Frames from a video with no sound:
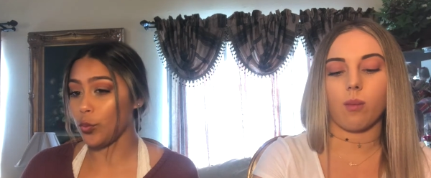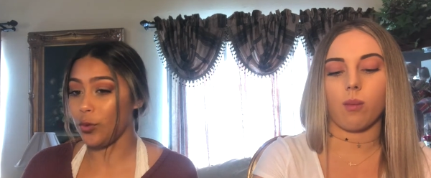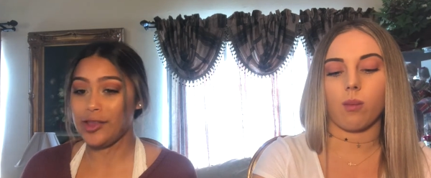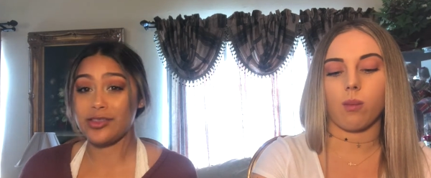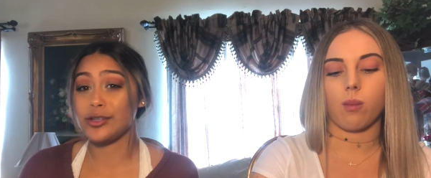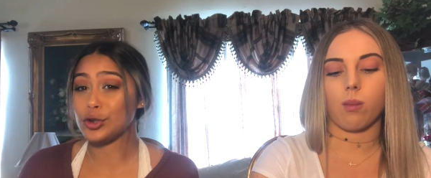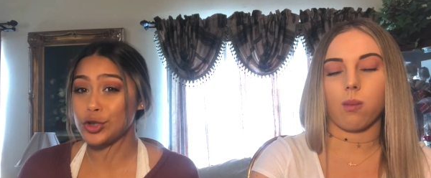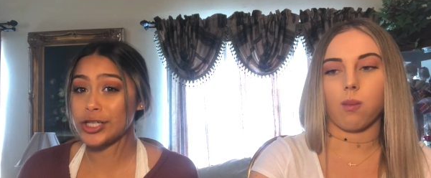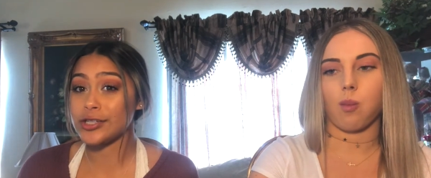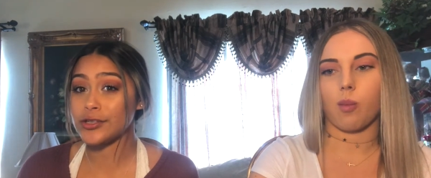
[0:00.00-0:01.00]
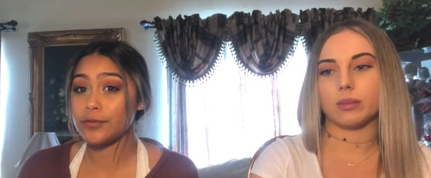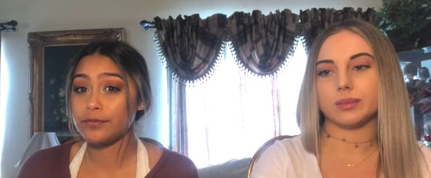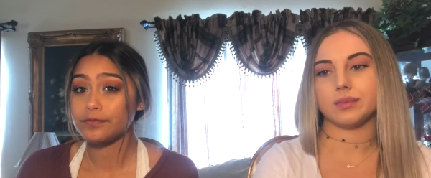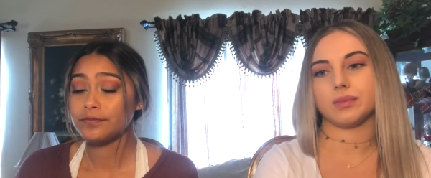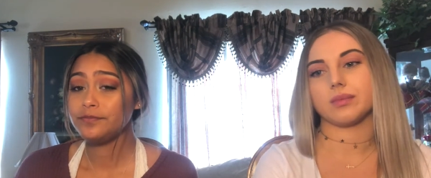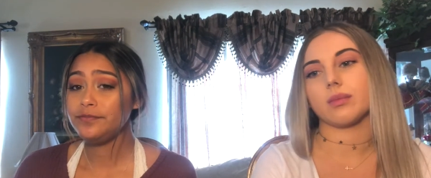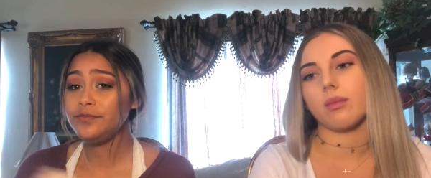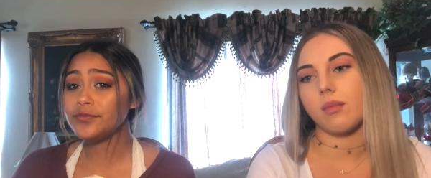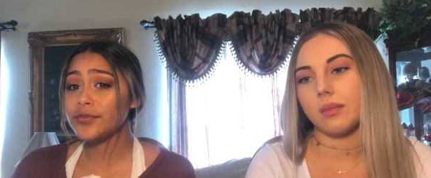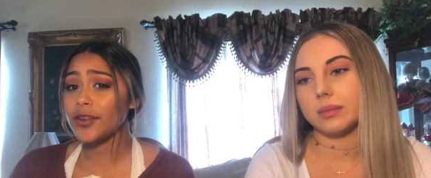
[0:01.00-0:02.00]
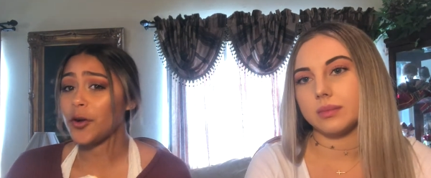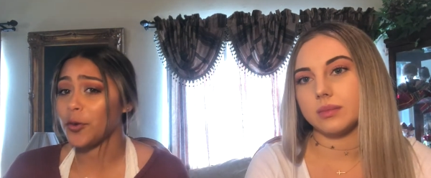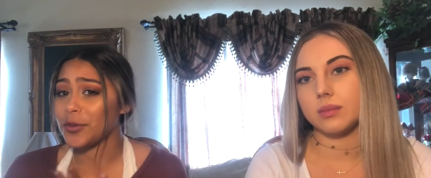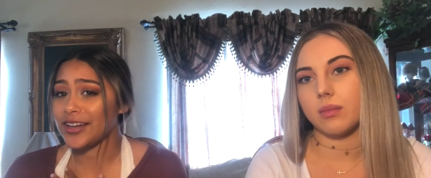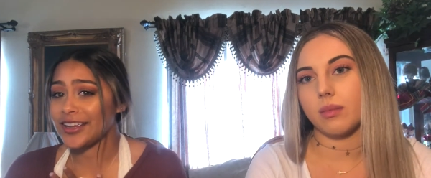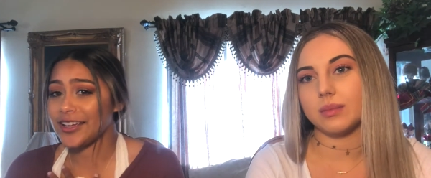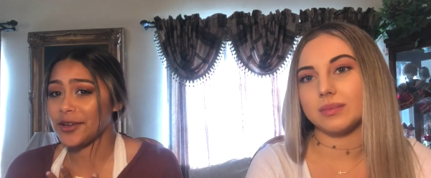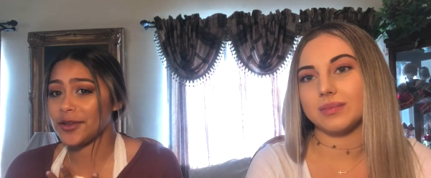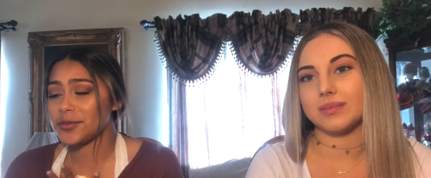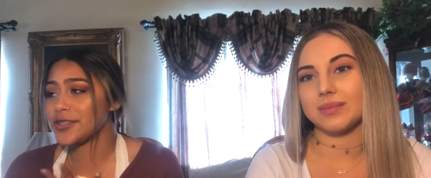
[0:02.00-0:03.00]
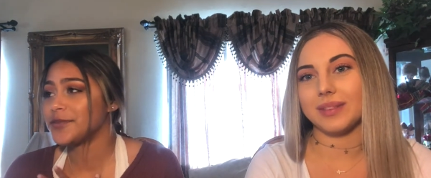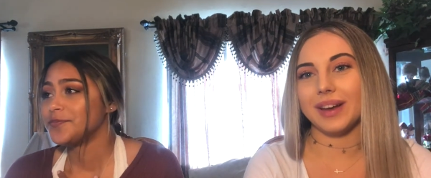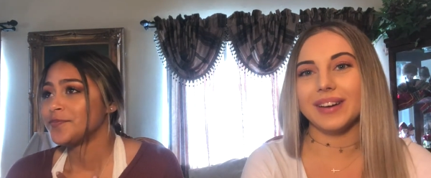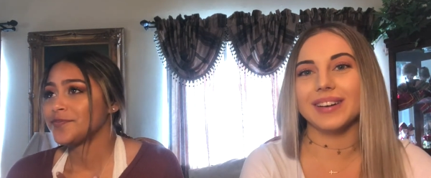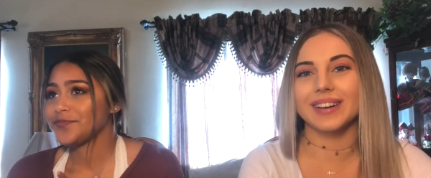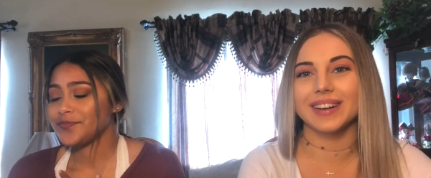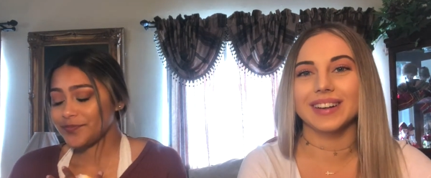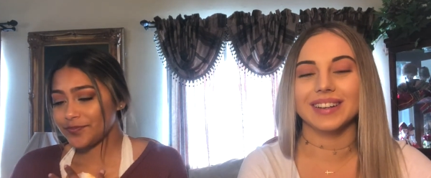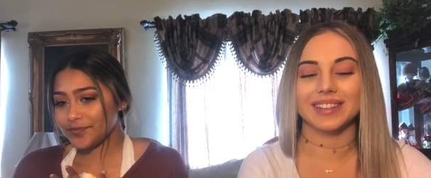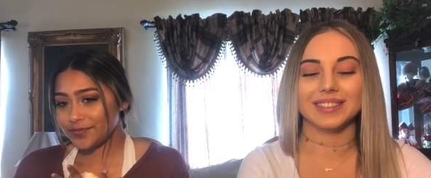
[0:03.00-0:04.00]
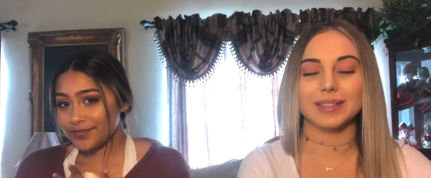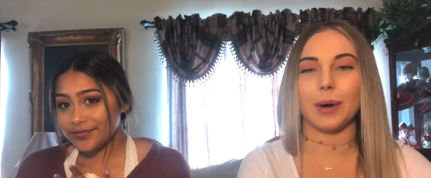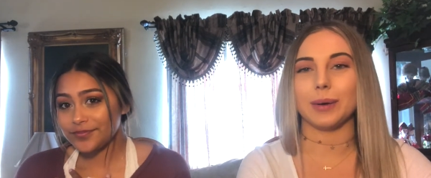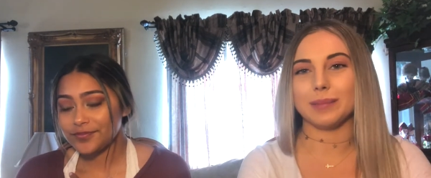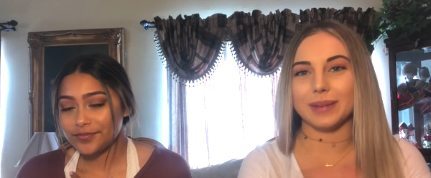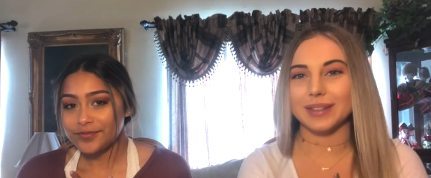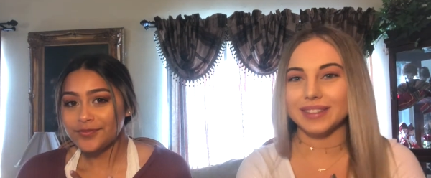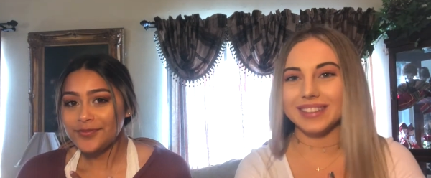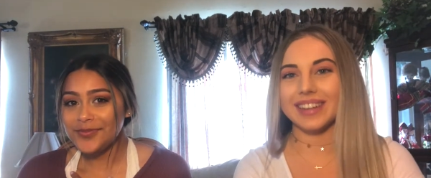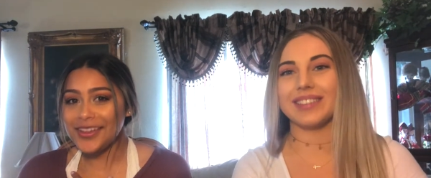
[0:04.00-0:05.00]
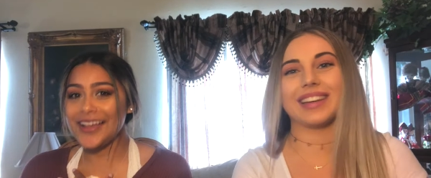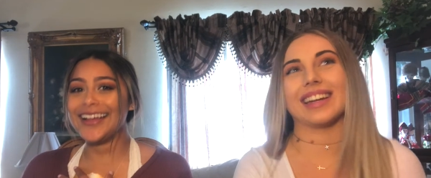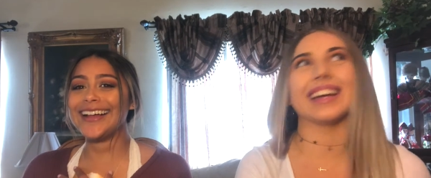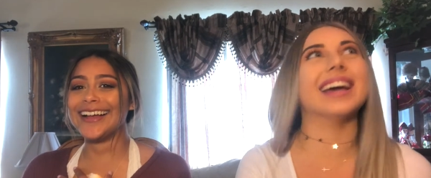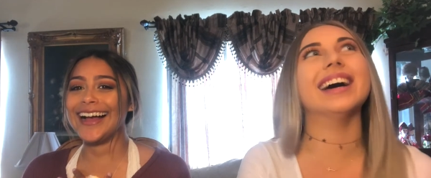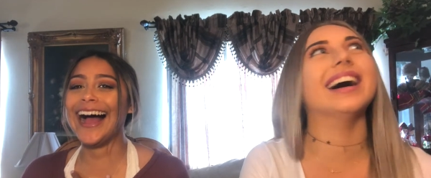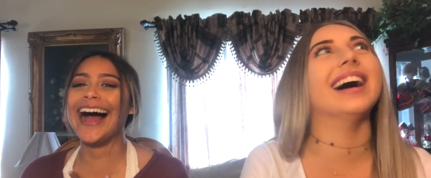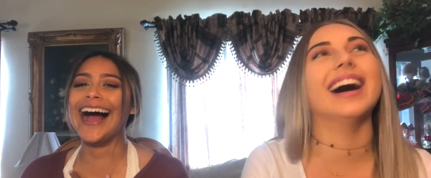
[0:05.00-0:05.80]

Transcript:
Speaker 1: with the douches. Oh, I'm getting hiccups. Heartburn, I'm kidding.